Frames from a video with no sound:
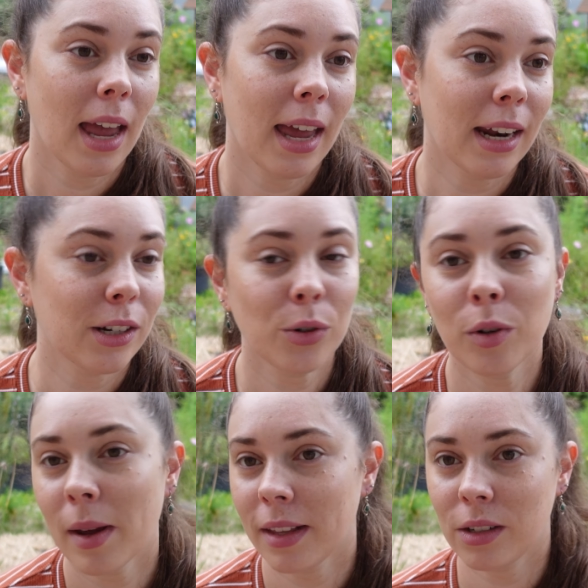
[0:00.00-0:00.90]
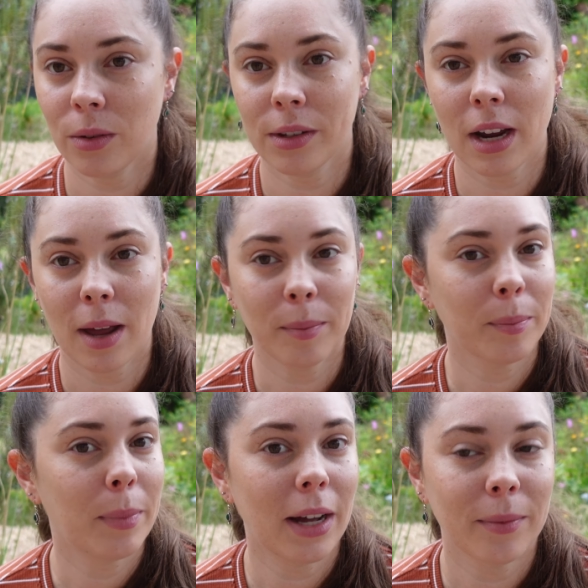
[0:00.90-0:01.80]
And I talk about these all the time,
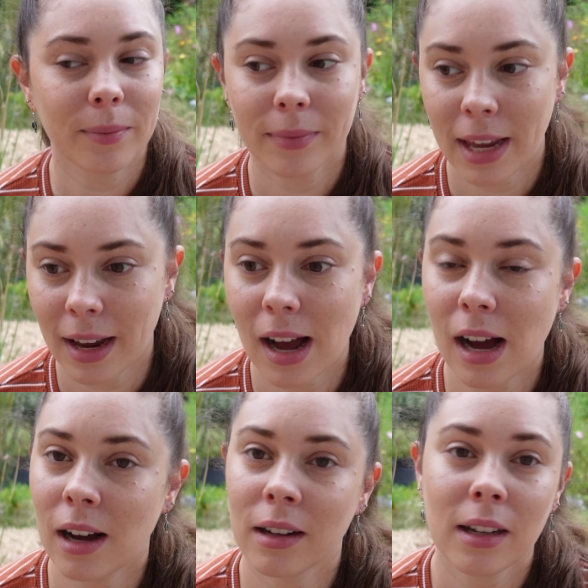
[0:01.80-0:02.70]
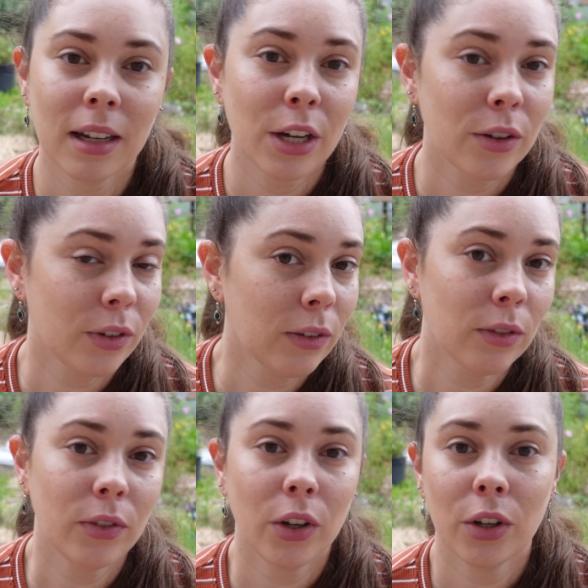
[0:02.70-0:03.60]
but they are
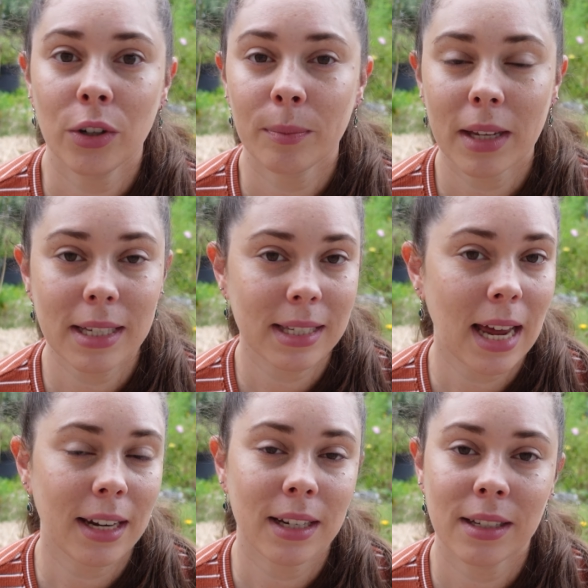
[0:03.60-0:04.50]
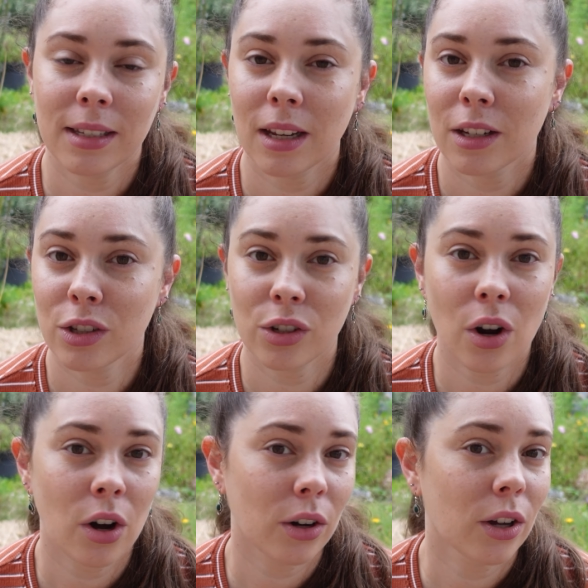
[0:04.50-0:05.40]
feverfew, statice,
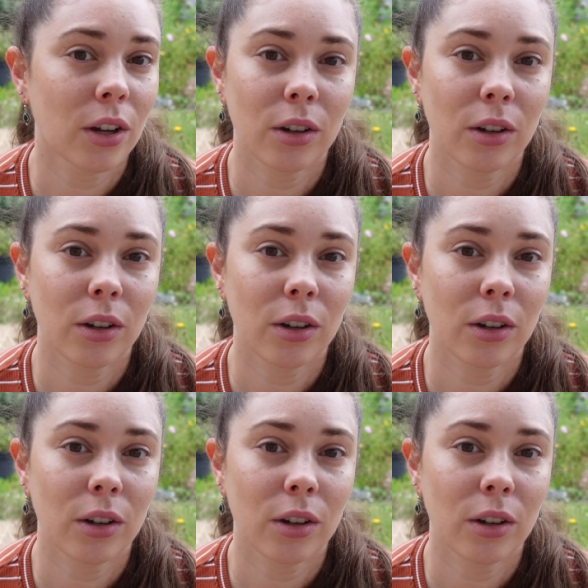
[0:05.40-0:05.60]
stock,